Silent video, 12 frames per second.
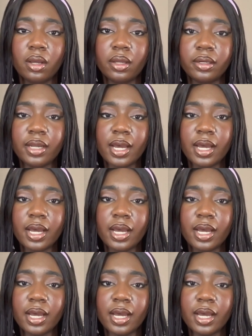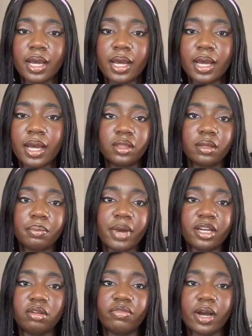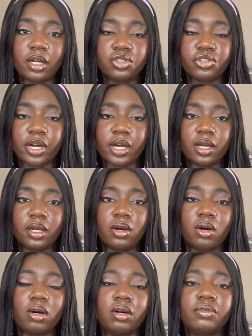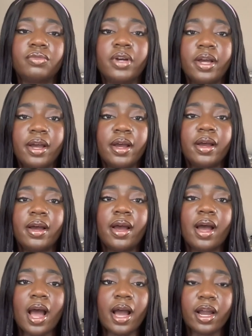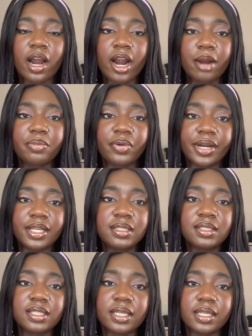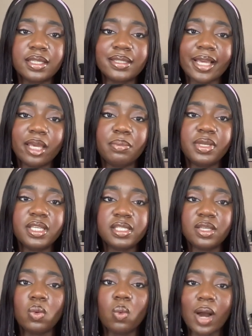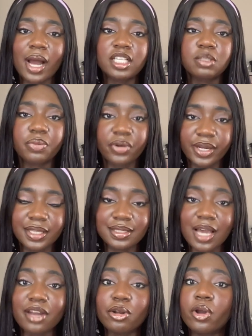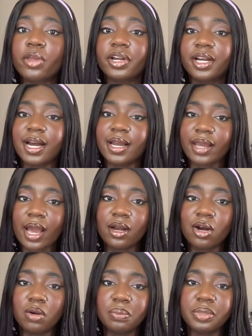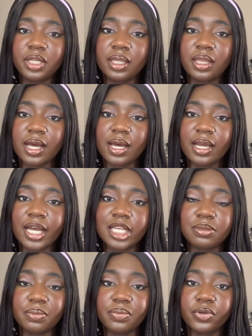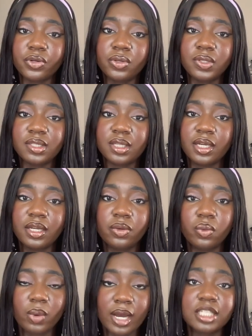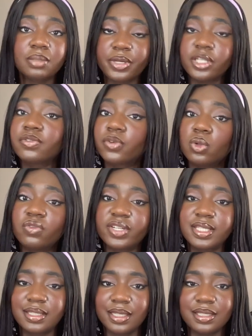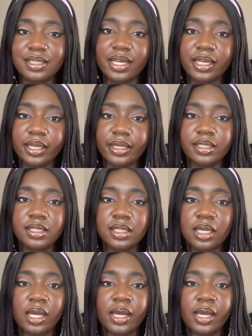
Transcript: Now, the fourth manufacturer of Ankara prints is ABC Wax Prints, another Ghanaian company that has been producing wax prints for over 6 decades.